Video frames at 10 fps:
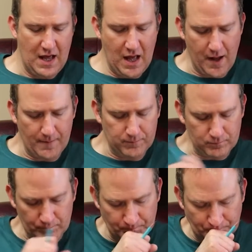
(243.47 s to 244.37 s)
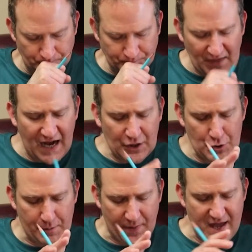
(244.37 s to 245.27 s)
I go
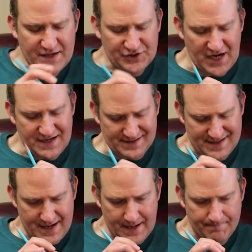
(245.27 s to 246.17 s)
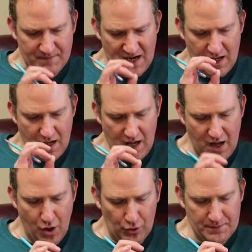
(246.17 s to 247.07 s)
to page 18.
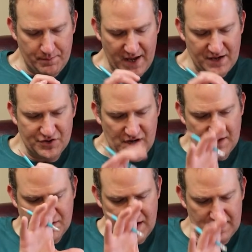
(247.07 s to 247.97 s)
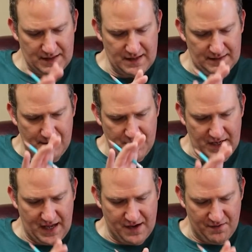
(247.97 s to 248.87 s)
On page 18, let me
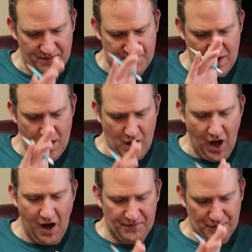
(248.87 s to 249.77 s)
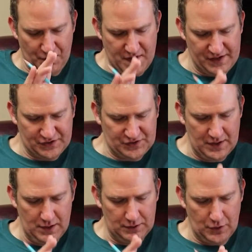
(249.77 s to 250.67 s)
kind of offer
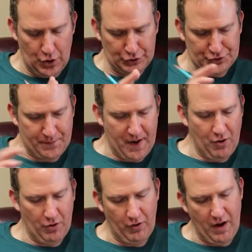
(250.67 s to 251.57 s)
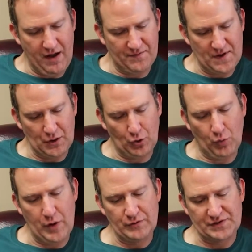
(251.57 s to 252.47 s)
this large paragraph in
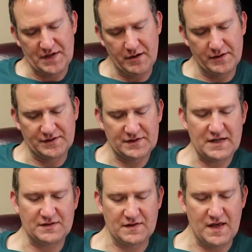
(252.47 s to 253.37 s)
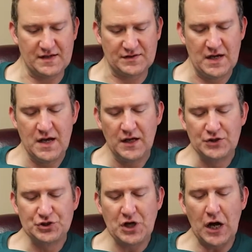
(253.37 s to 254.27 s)
quotes here. It says this:
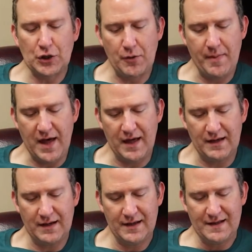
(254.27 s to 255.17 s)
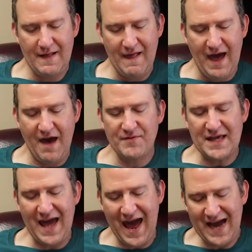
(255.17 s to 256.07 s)
"Jochebed,
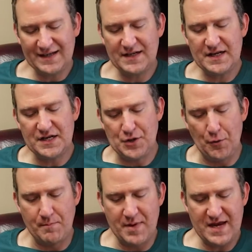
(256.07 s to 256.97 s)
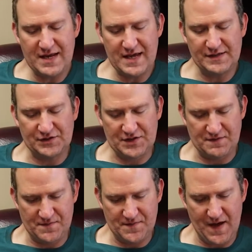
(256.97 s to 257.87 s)
having acted in obedience
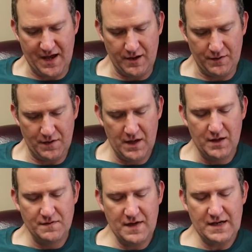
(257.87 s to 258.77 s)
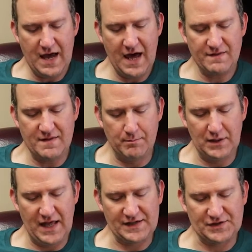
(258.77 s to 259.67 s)
and faith, then had the
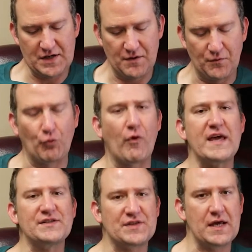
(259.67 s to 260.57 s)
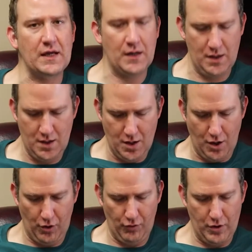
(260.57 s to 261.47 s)
blessing of raising
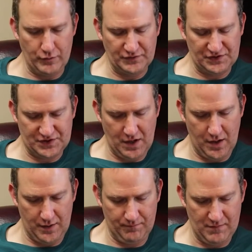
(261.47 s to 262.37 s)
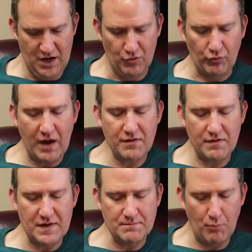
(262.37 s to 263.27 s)
her own son,
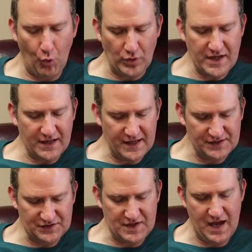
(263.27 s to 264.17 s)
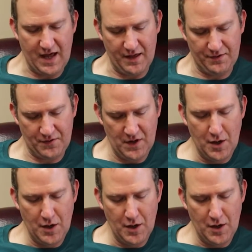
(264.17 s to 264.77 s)
rather than mourning his death.